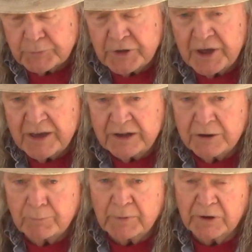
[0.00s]
a night
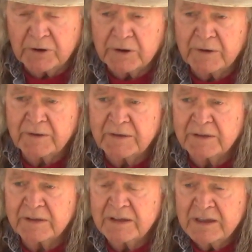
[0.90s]
up there.
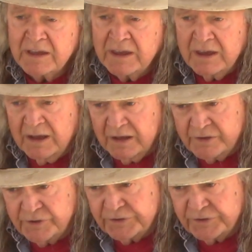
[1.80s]
I couldn't